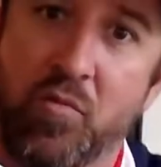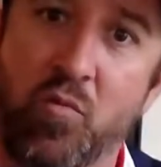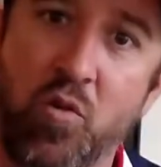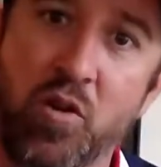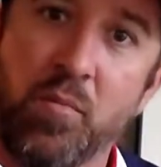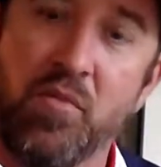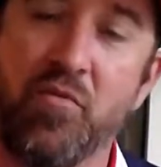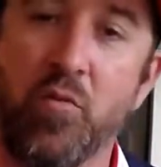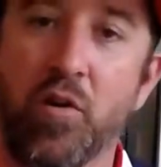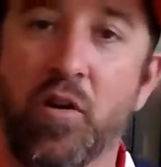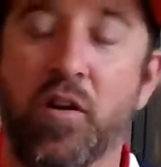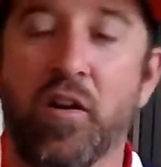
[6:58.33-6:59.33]
been worn
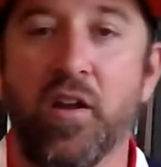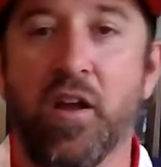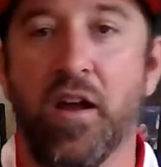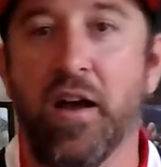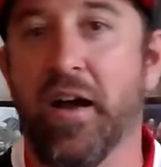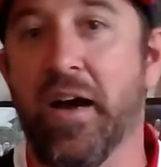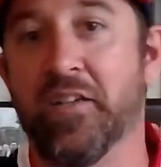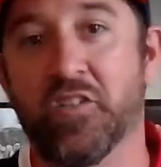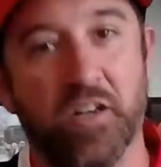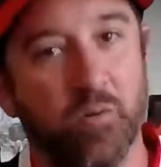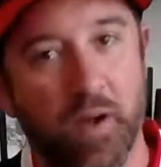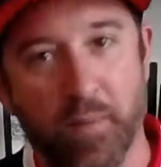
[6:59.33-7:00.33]
before. I
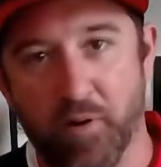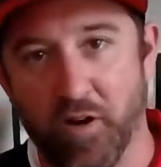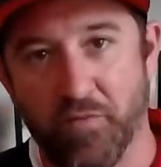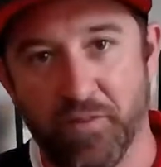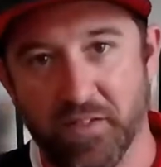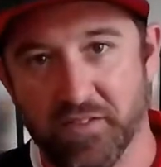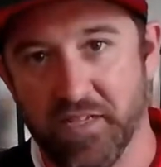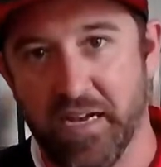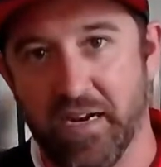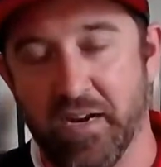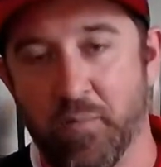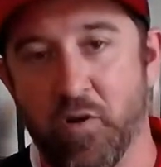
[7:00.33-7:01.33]
tried to wipe it off, it does
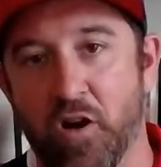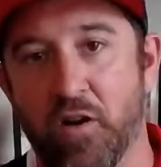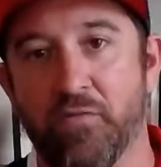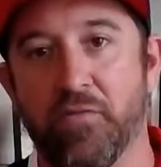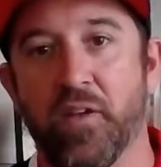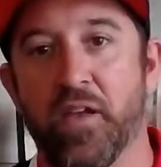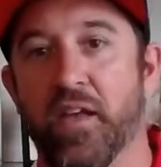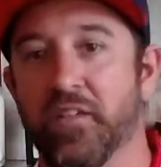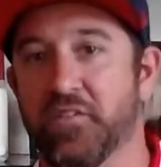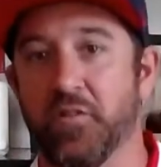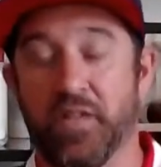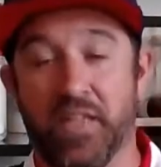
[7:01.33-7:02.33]
not off.
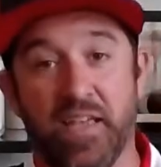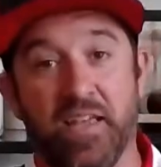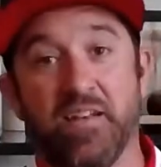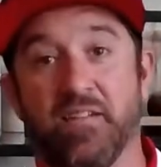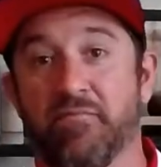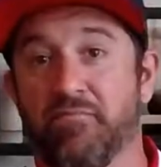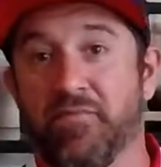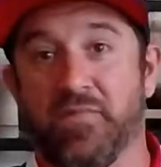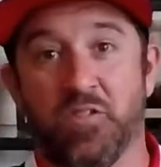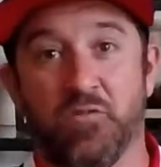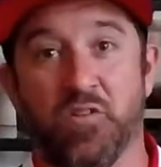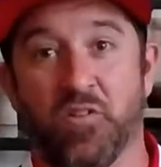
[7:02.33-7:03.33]
And so again,
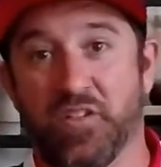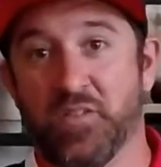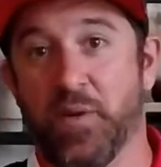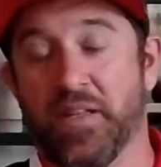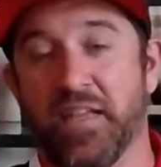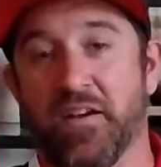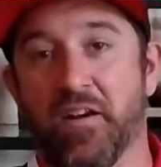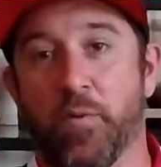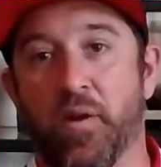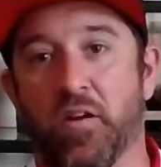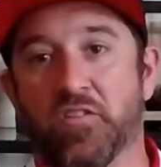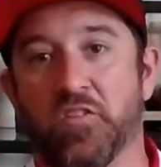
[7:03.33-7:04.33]
you don't expect that on
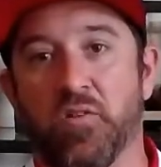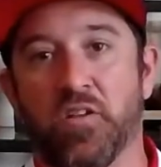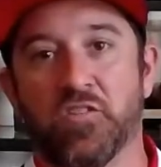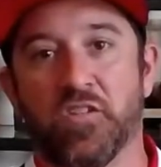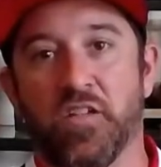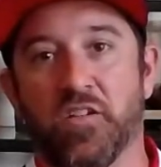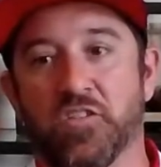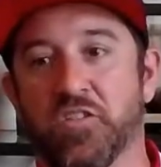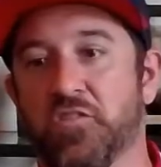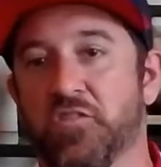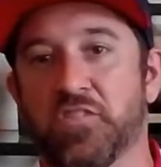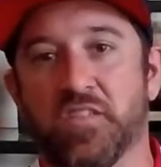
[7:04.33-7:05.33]
a pair of $200
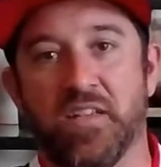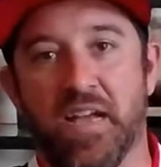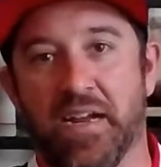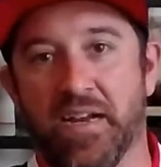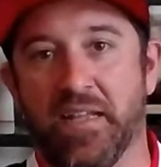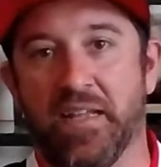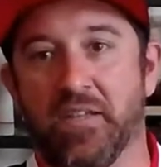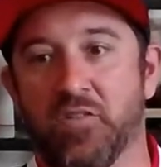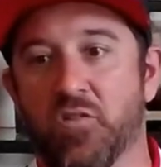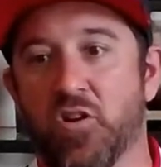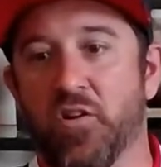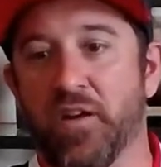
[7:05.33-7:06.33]
shoes. Not gonna get
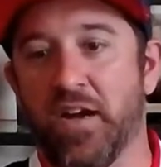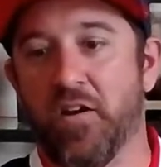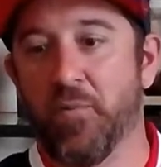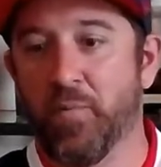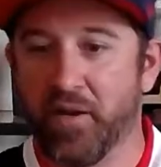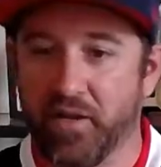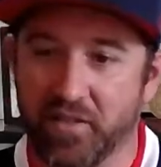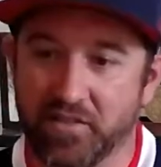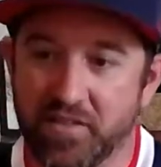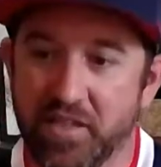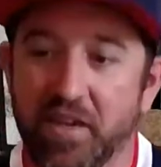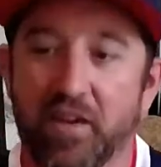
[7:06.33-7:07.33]
you called out, but it
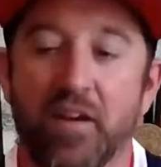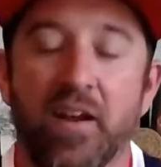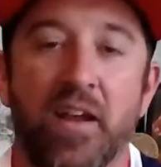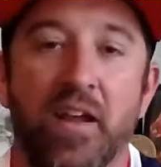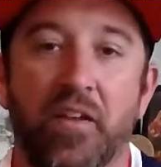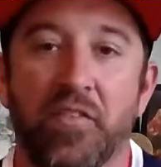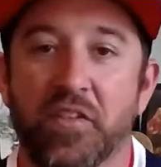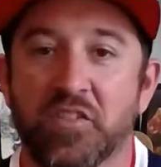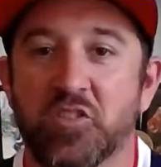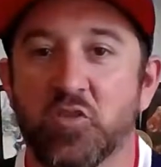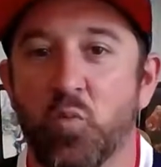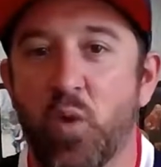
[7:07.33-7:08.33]
is there.
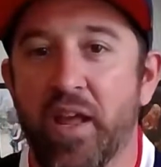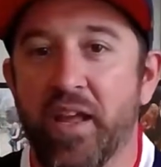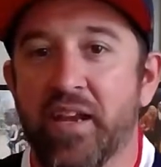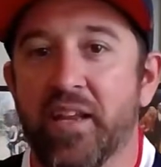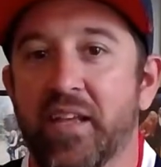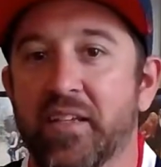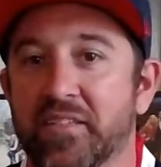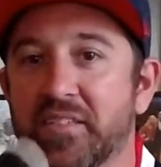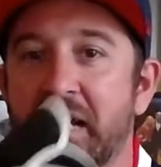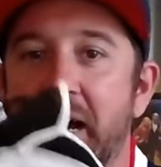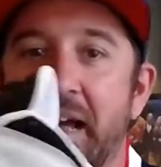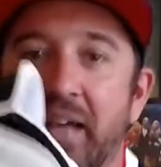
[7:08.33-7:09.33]
This suede is
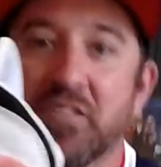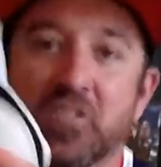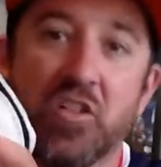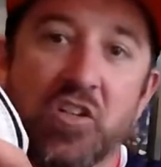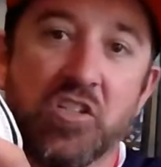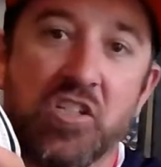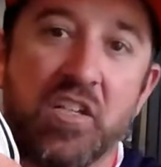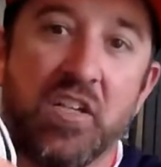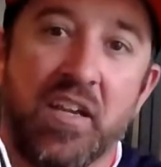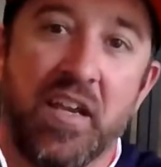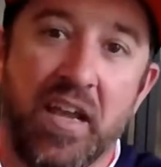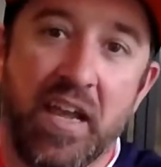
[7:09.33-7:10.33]
not as
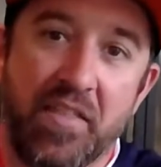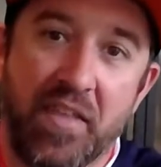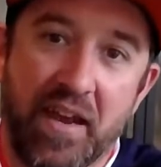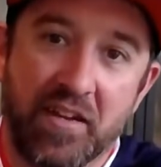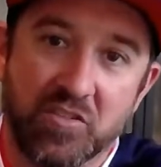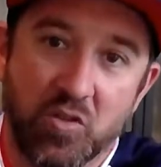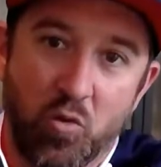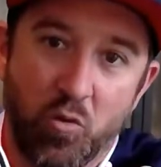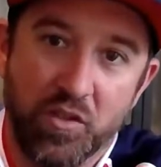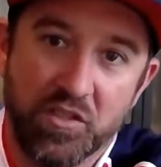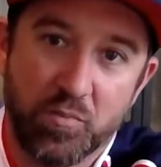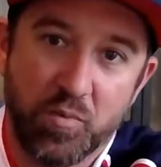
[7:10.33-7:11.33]
cushy, and that is
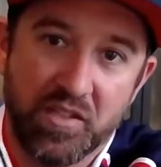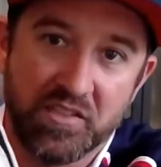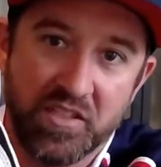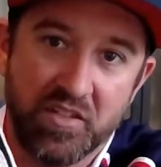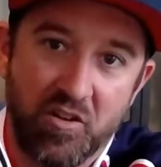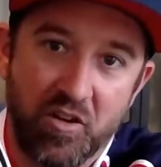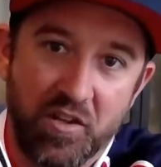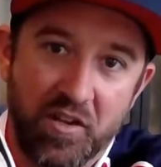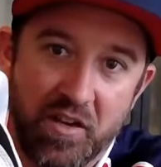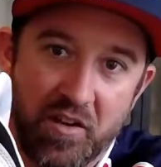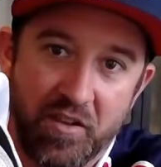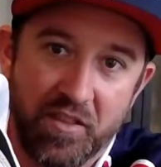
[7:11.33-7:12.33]
always present
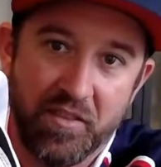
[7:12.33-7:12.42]
on